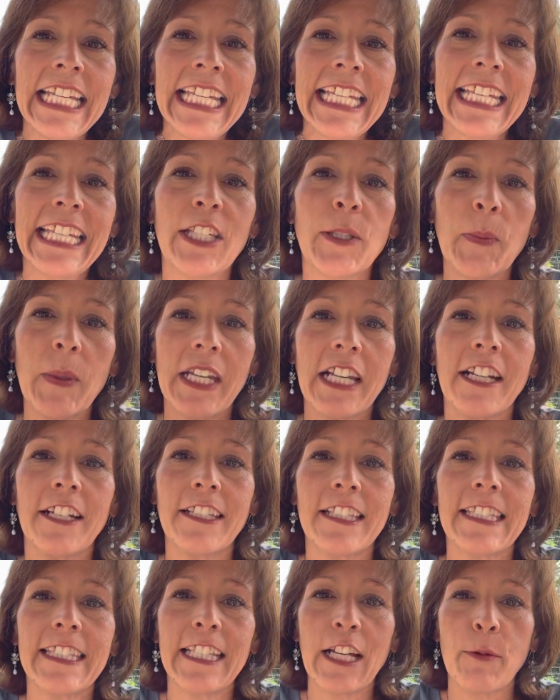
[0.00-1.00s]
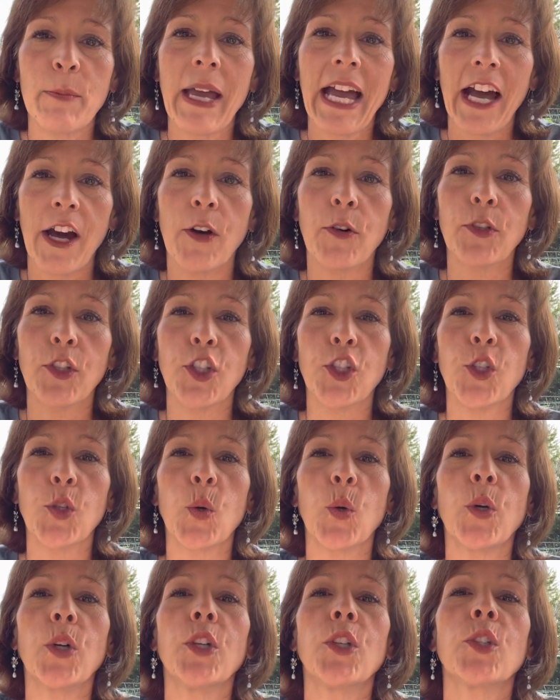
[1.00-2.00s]
is because somehow
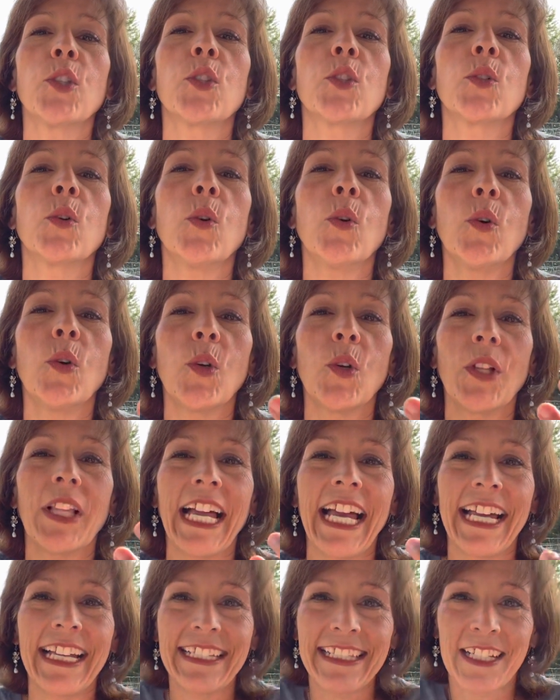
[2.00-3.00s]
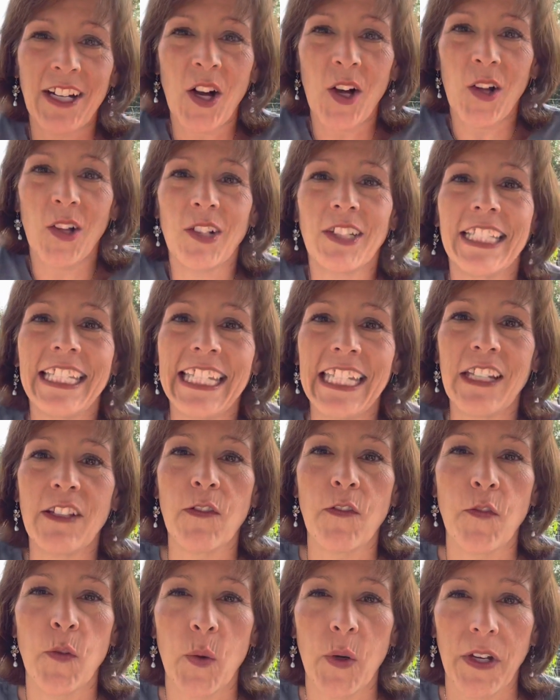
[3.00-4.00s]
your soul has called it
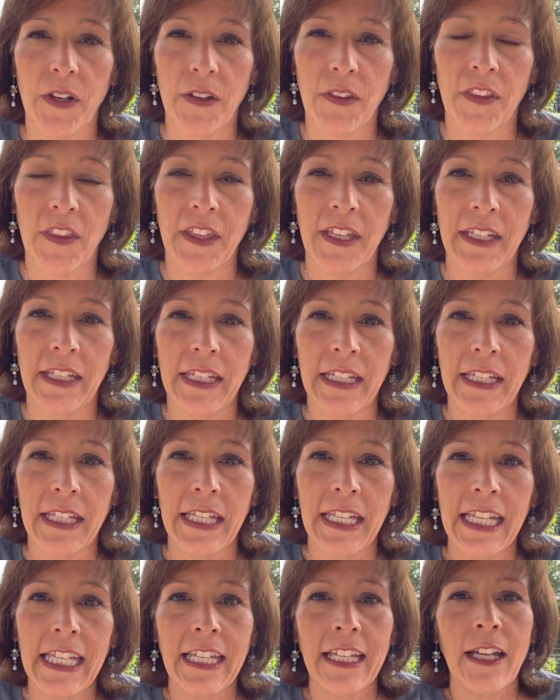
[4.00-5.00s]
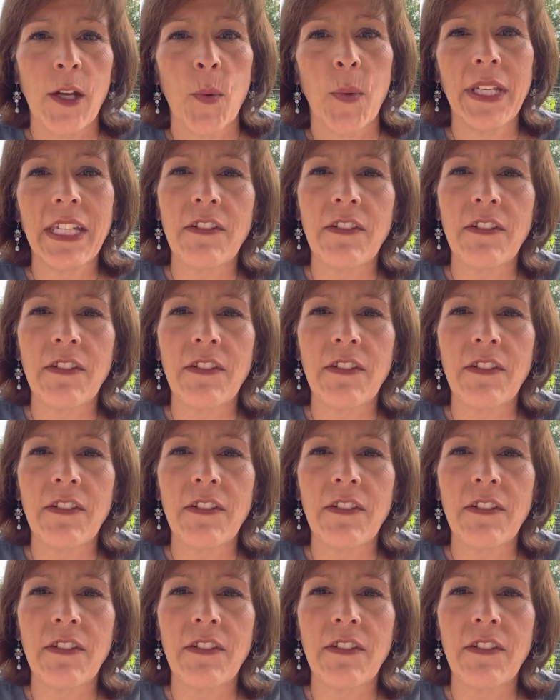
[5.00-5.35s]
forth. When